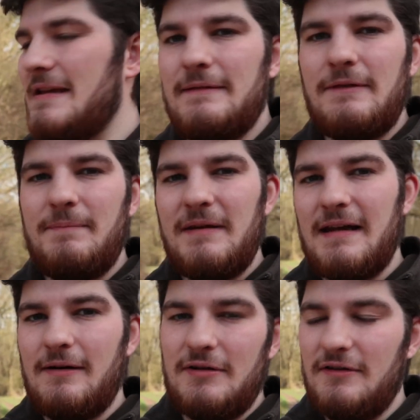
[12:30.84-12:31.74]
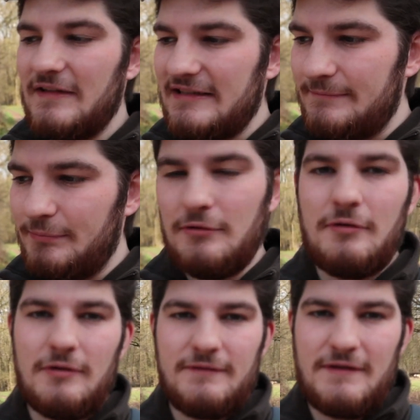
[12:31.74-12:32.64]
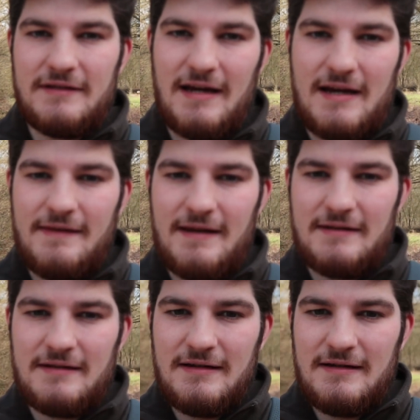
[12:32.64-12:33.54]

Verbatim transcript: if you've been out and you've explored for the day, then